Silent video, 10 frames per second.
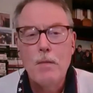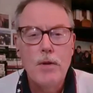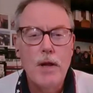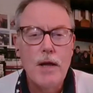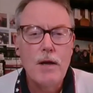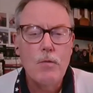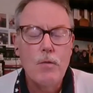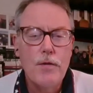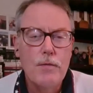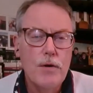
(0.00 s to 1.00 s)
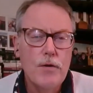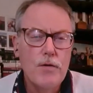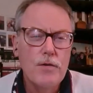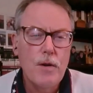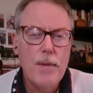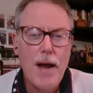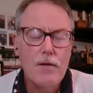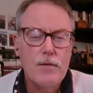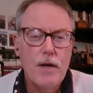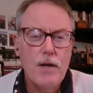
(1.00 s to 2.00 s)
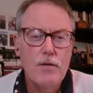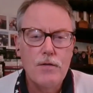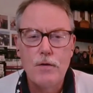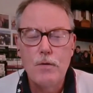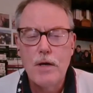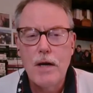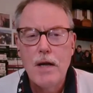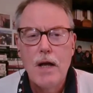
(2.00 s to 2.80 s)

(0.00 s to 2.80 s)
playing with a reduced capacity to